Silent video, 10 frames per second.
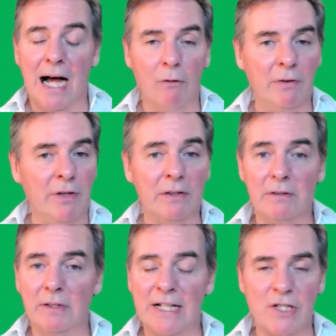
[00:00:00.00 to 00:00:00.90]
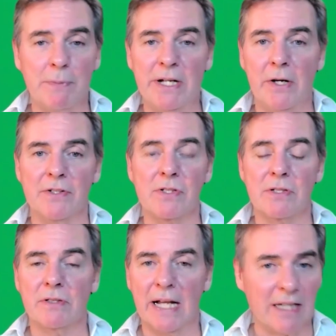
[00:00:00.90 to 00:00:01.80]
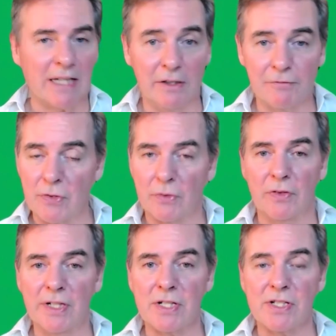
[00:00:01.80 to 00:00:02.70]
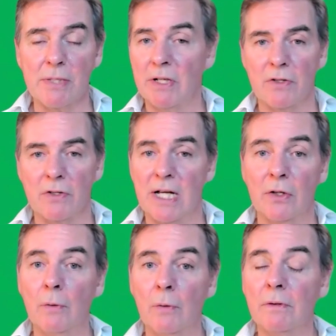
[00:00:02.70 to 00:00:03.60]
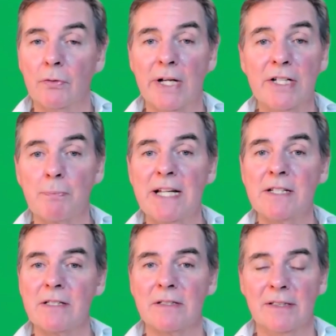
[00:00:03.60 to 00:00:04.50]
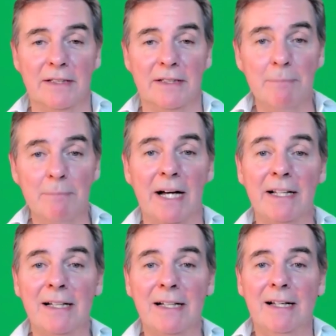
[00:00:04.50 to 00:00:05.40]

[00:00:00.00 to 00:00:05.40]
I will not experience that kind of synchronicity, because I don't create space in my